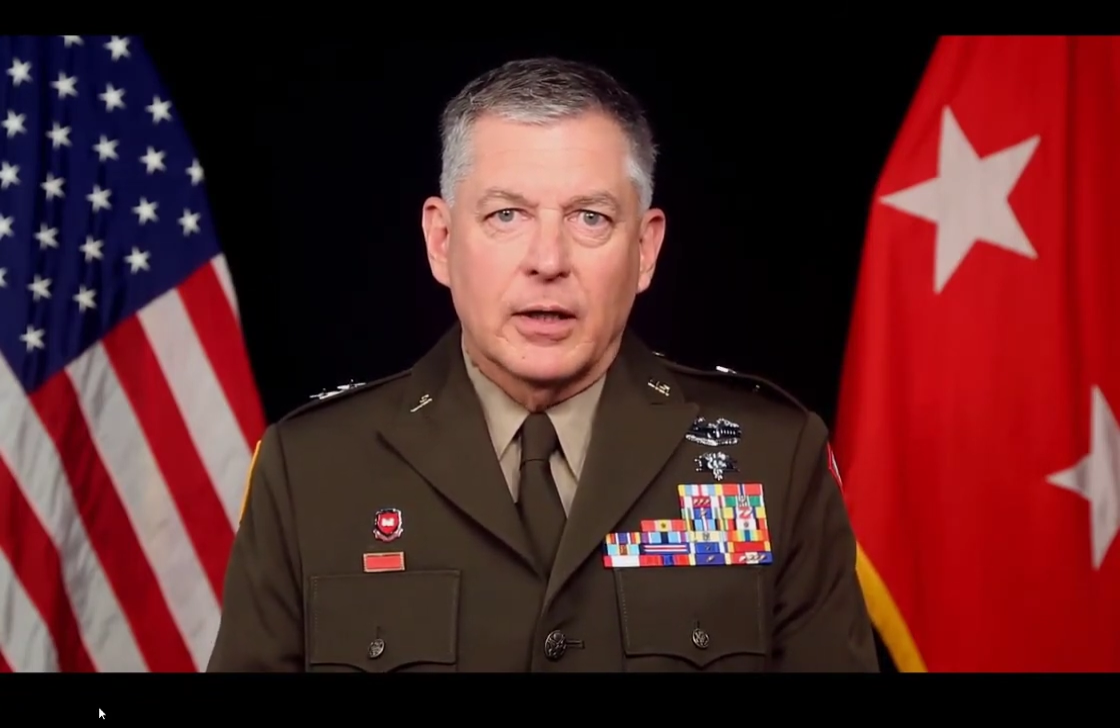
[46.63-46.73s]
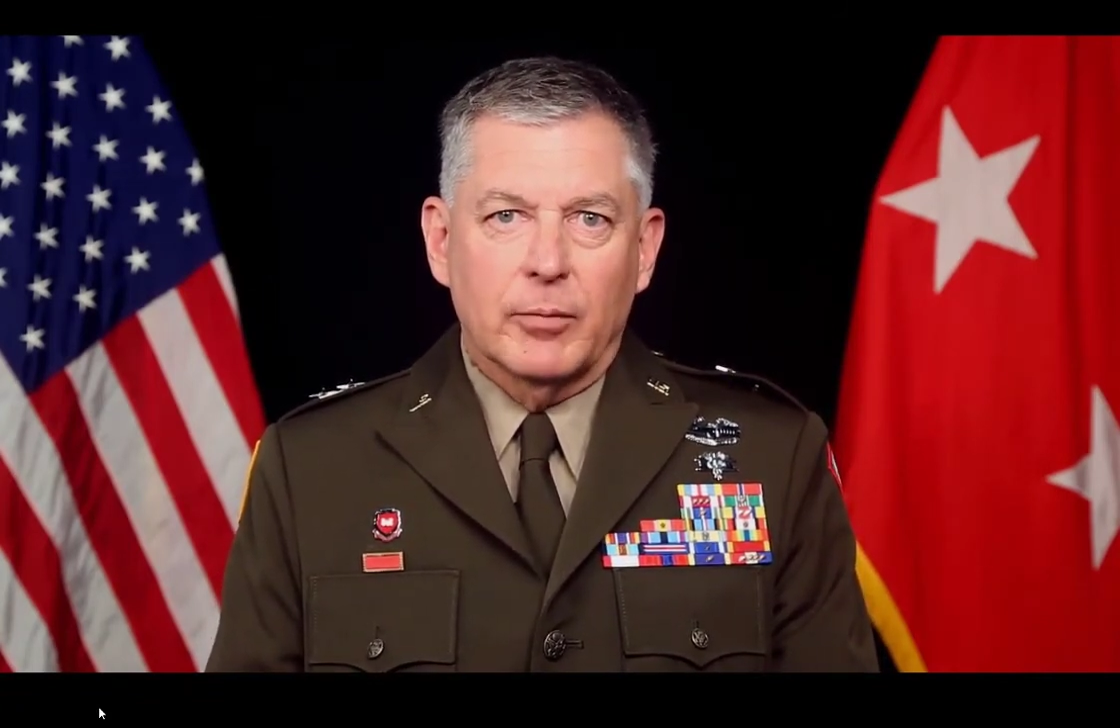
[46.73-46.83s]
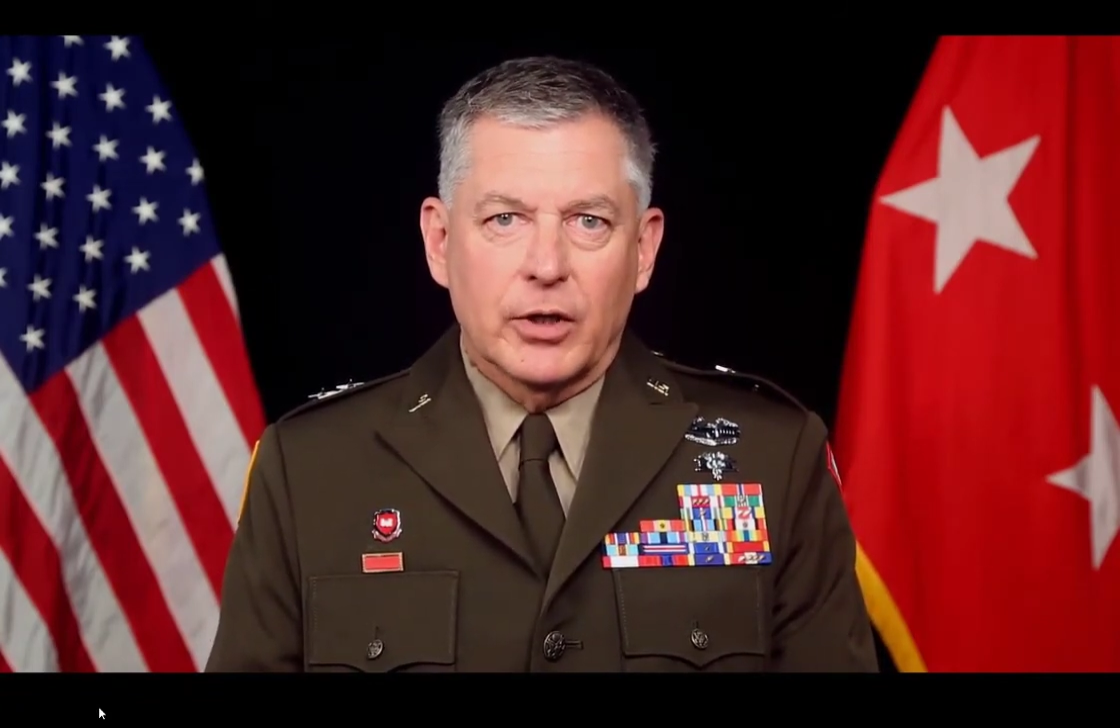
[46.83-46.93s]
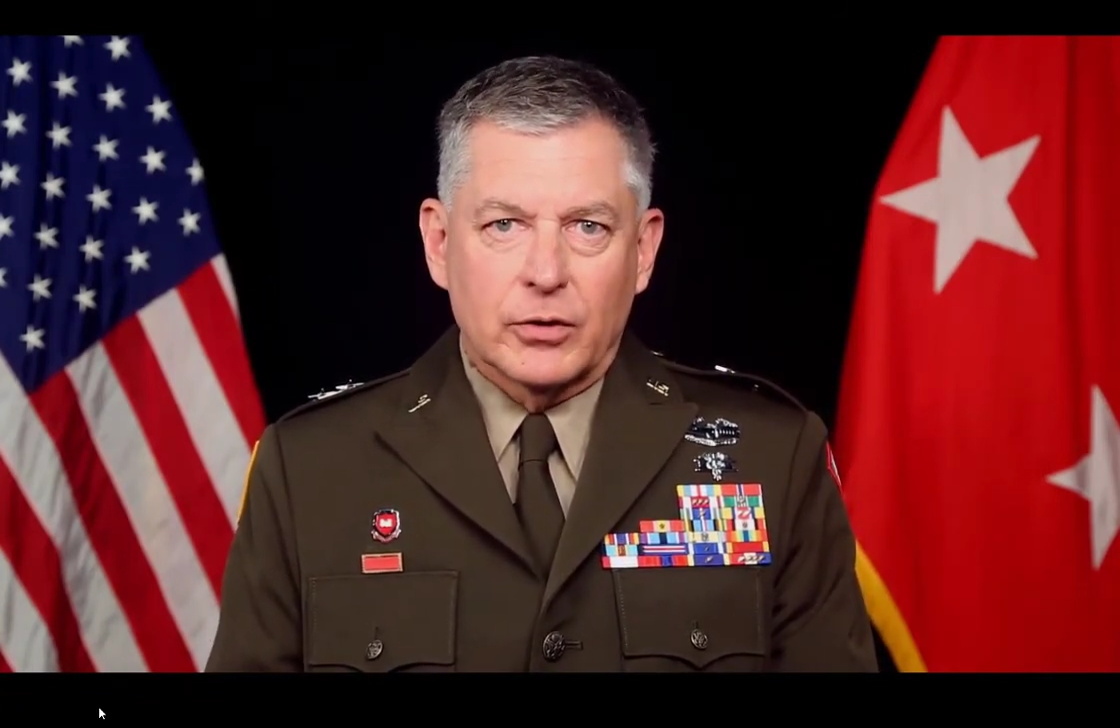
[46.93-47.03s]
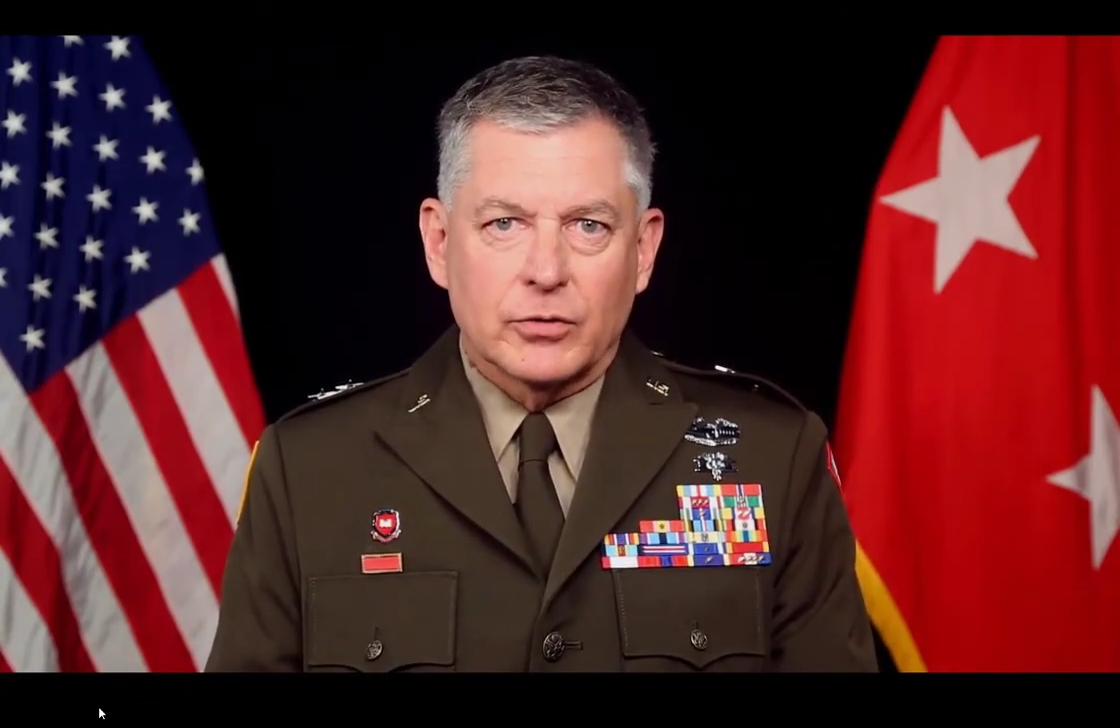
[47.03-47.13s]

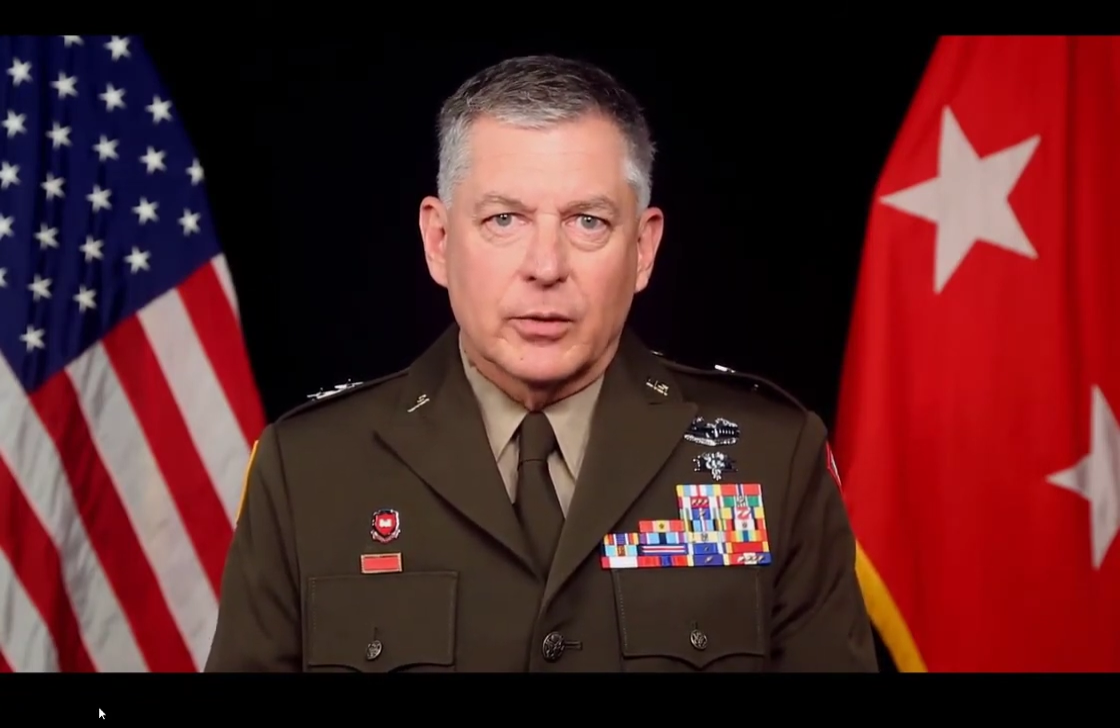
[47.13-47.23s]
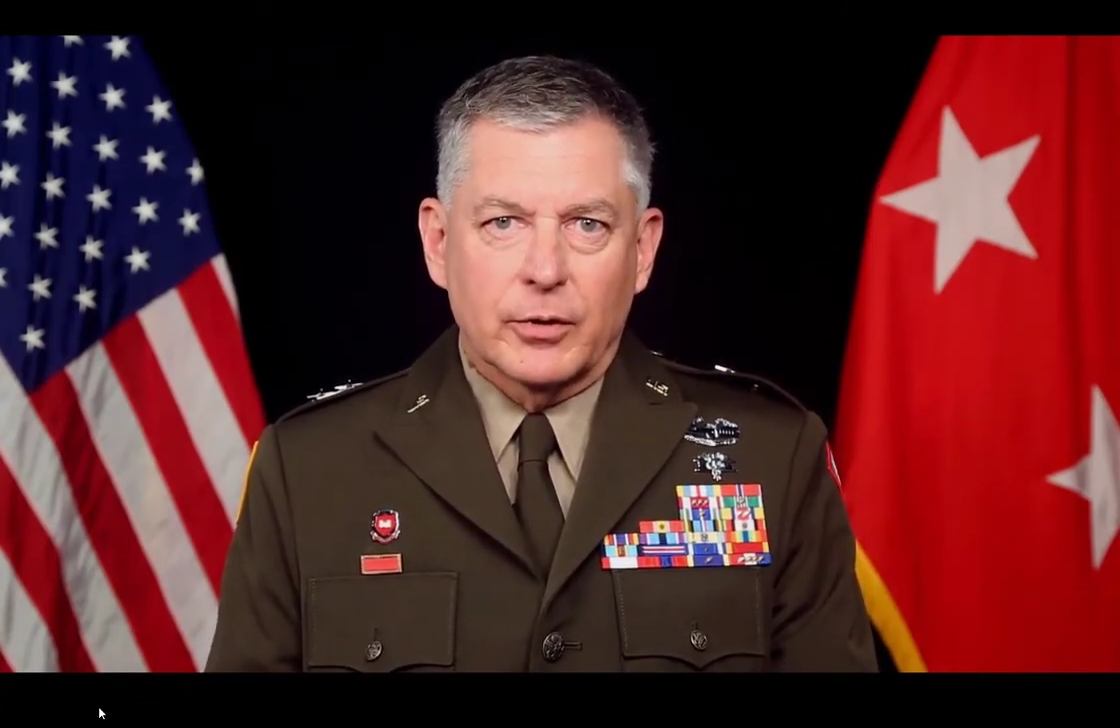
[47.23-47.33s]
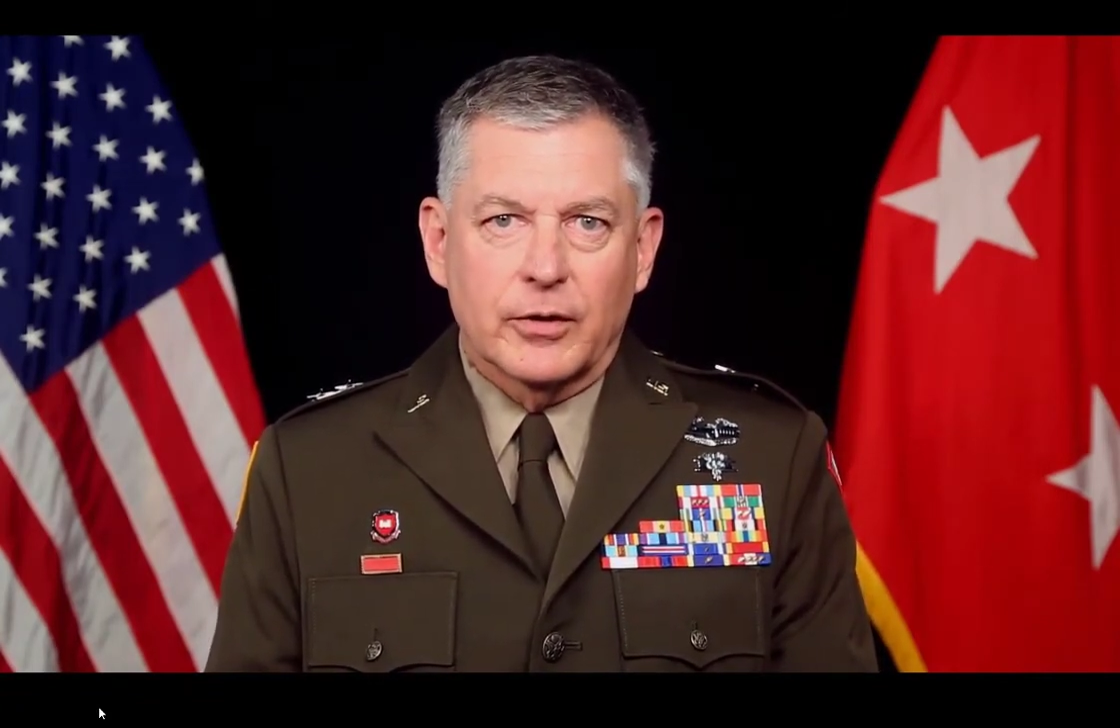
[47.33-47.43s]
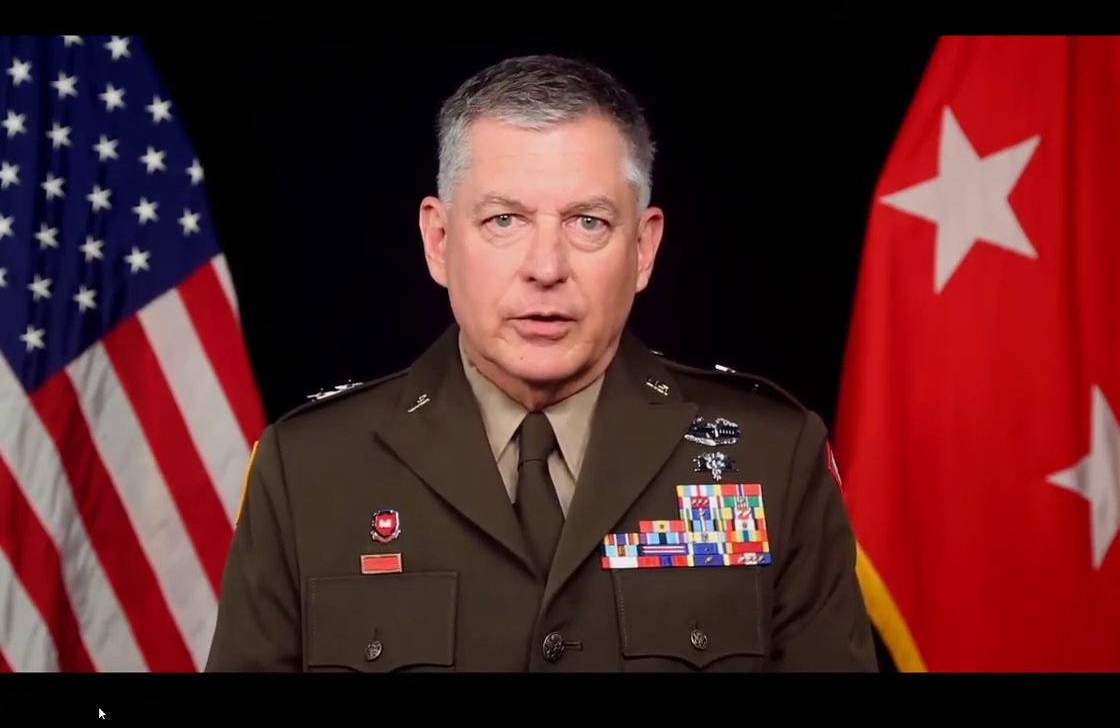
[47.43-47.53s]
and be a contributor